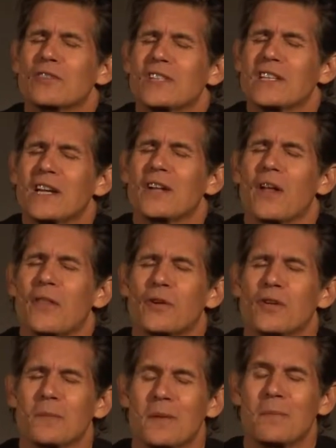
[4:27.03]
see another
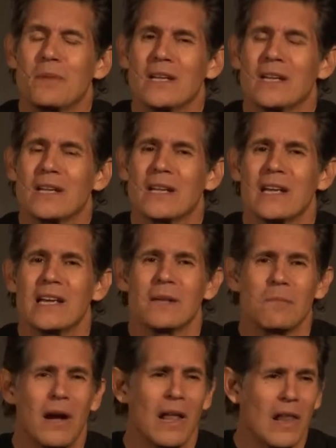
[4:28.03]
human being in
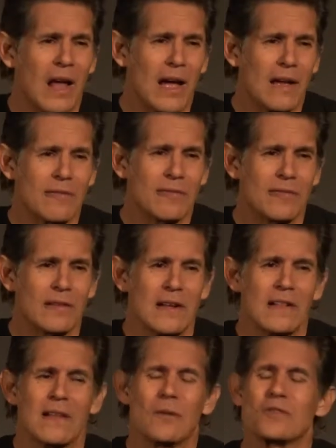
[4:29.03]
my life.
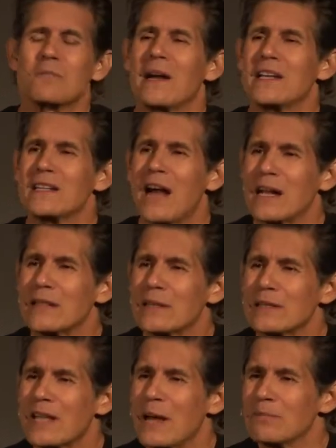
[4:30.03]
That was my ninth
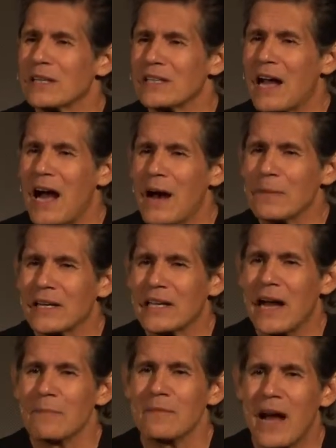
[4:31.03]
attempt at comedy.
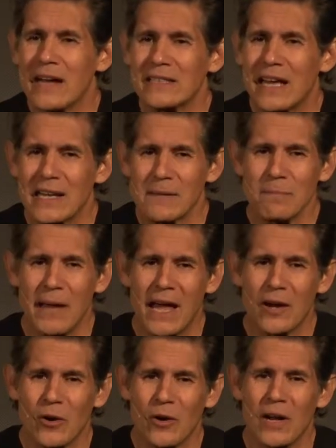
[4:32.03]
I'm not getting
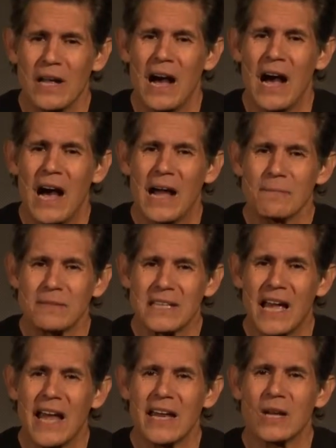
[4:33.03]
better, I'm
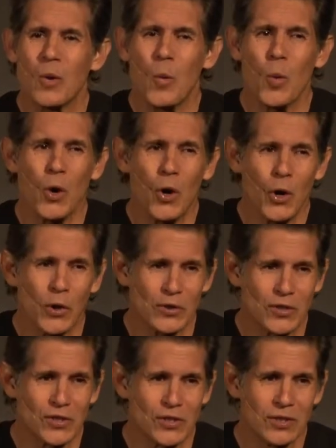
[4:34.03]
getting
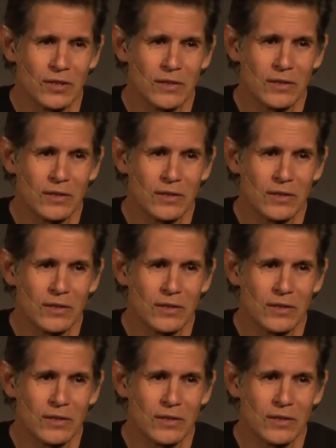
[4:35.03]
worse.